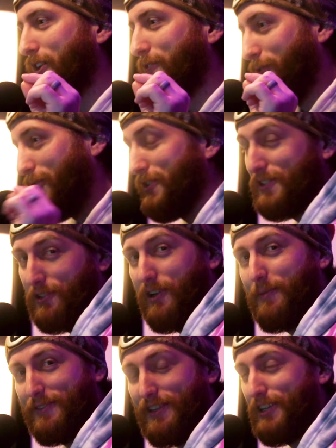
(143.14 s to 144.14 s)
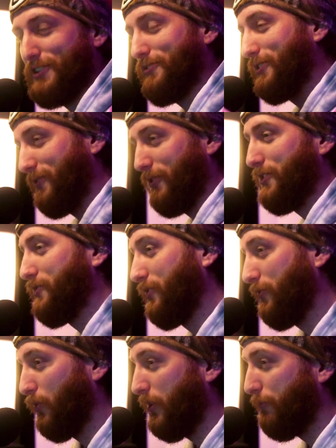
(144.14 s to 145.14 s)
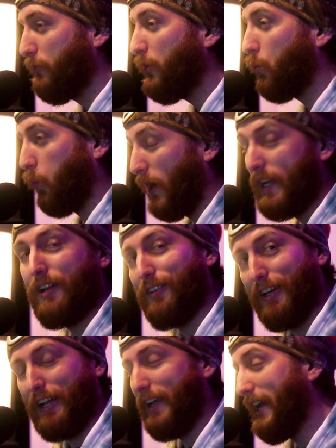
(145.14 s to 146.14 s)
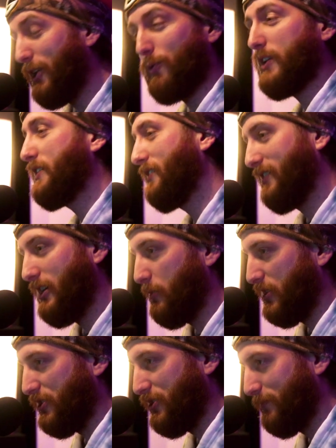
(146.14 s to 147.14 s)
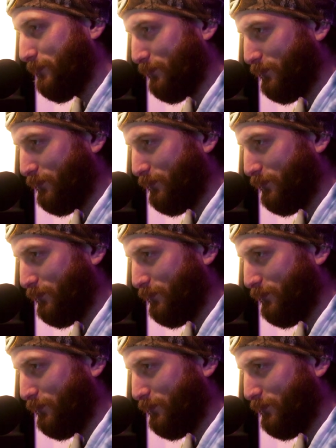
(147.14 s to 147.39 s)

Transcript: for our Instagram slideshow, it's very useful. If we right-click anywhere on this image,